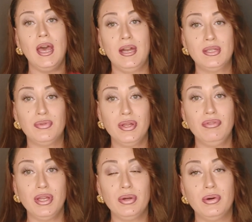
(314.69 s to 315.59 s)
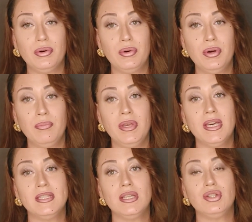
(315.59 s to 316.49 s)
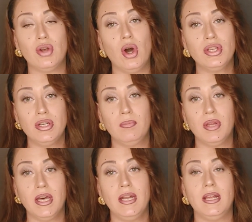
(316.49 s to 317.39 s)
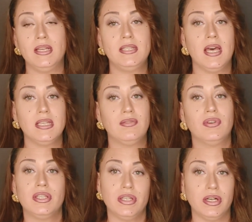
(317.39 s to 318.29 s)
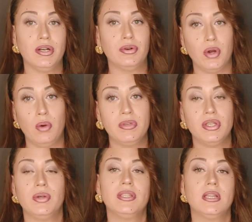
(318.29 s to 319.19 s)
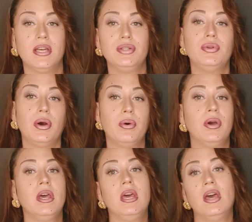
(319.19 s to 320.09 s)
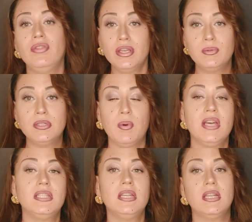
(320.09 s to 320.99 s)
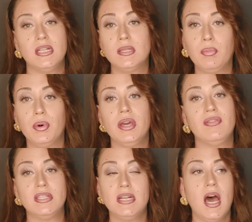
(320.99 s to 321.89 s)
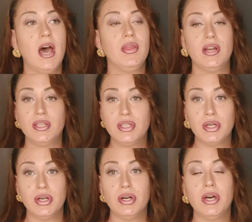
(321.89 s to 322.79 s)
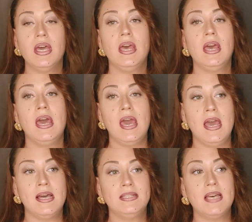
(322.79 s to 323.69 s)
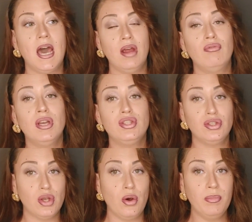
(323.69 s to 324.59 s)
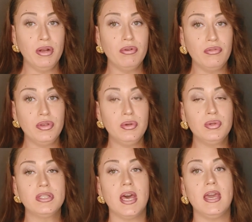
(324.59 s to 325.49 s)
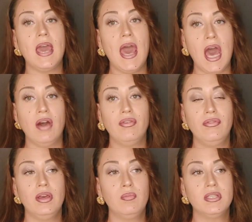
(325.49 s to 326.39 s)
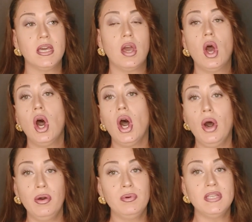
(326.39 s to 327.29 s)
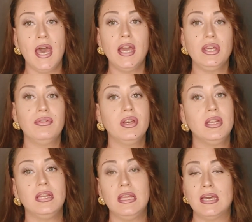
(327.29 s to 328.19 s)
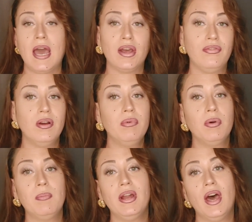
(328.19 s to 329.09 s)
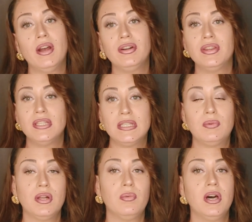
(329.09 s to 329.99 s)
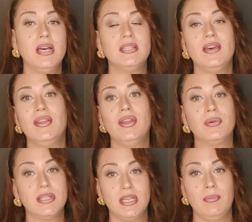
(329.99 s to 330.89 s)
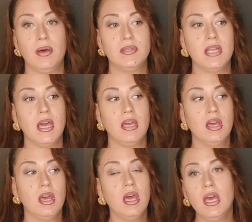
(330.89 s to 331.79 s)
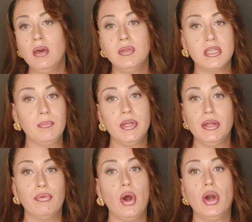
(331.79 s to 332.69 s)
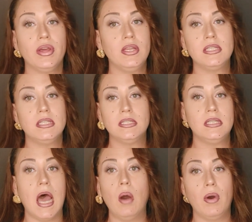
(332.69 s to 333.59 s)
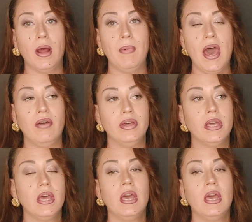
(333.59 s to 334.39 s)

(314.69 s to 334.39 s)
And it's really, really cool because it draws your blood and it tests for certain chromosomes to let you know if this one's present, then it's a boy. If it's not, then it's a girl and I read so many reviews, like half of them was like, oh, it was accurate. I confirmed it with my doctor. This is what it was. And then there was some that was like, it was completely wrong and this is not what I'm having.